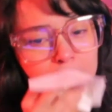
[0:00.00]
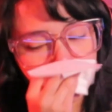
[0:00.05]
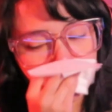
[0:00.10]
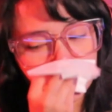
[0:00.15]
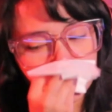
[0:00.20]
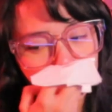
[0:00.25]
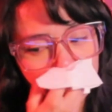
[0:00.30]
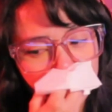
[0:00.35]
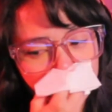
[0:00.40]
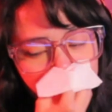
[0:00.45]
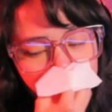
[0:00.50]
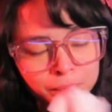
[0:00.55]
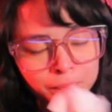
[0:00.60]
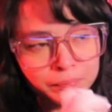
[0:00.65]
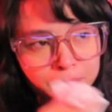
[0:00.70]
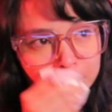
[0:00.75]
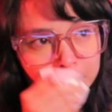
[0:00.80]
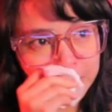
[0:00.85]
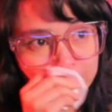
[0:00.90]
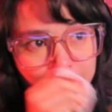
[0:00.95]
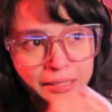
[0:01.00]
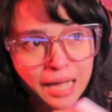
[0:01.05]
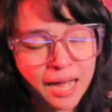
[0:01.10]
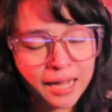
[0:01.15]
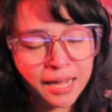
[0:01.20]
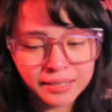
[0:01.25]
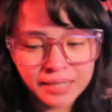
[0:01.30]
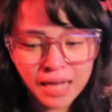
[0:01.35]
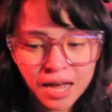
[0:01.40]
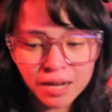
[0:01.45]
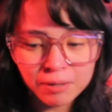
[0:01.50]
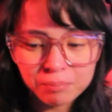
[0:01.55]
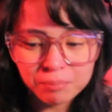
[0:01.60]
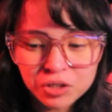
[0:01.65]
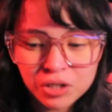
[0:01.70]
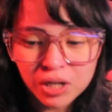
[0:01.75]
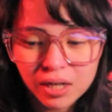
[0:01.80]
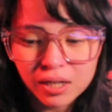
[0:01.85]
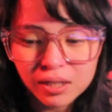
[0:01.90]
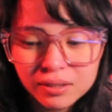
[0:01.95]
Carl, parang, dadahan-dahan pa
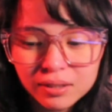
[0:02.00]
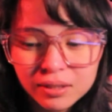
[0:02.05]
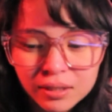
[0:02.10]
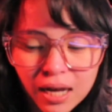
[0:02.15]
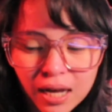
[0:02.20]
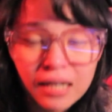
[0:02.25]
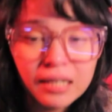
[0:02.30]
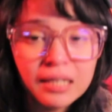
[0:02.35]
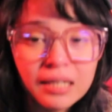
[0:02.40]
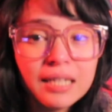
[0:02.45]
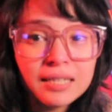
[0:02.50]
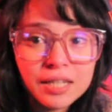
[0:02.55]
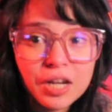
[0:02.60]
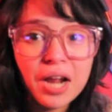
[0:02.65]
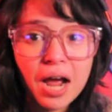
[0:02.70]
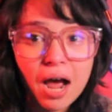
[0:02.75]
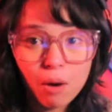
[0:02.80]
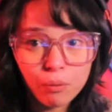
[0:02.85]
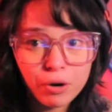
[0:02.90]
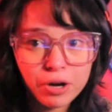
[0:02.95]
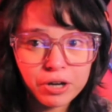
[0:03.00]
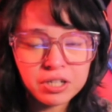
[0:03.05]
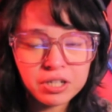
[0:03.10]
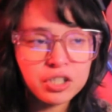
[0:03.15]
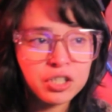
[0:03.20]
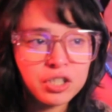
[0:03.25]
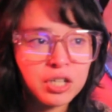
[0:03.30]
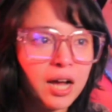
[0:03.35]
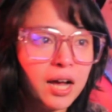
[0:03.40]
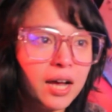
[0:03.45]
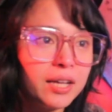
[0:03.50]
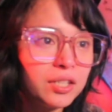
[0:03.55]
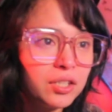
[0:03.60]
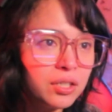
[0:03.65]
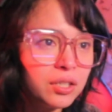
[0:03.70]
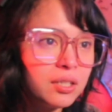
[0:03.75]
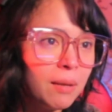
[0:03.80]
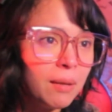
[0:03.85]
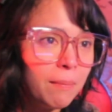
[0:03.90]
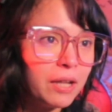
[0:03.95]
siya. At least ngayon, aware na siya.
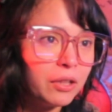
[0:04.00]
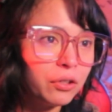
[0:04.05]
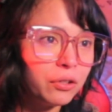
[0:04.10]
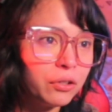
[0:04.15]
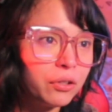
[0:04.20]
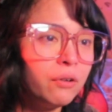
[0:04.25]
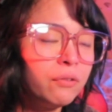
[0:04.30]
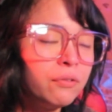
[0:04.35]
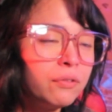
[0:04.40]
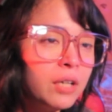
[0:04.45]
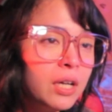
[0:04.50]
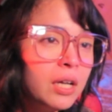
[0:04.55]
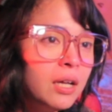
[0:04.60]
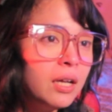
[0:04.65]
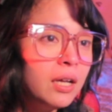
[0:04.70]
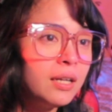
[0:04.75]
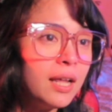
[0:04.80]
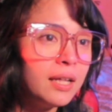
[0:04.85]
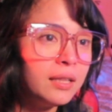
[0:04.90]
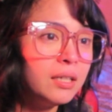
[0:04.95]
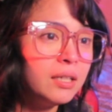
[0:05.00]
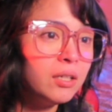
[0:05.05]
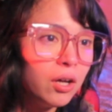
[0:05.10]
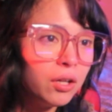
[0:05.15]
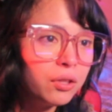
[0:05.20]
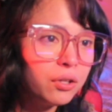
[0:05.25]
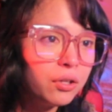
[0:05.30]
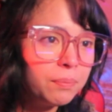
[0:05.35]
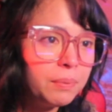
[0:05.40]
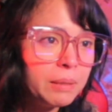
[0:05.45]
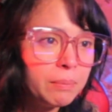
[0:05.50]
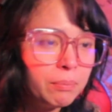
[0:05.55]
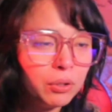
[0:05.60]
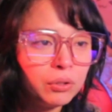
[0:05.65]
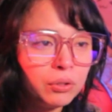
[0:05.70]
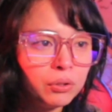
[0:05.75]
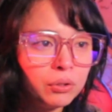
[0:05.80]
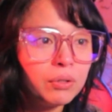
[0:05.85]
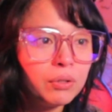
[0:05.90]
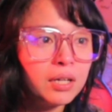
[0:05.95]
It's just a matter of letting other
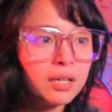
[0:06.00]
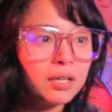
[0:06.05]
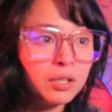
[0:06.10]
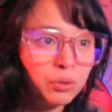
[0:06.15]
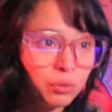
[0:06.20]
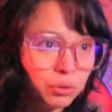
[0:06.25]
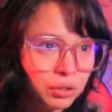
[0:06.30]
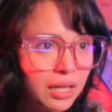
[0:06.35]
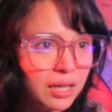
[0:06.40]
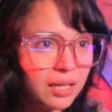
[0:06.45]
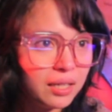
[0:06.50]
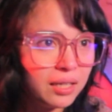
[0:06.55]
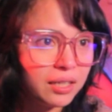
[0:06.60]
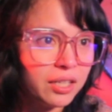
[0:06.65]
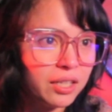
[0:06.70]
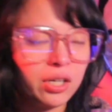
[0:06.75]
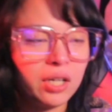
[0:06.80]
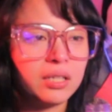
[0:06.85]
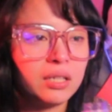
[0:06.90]
people know na ganito talaga siya,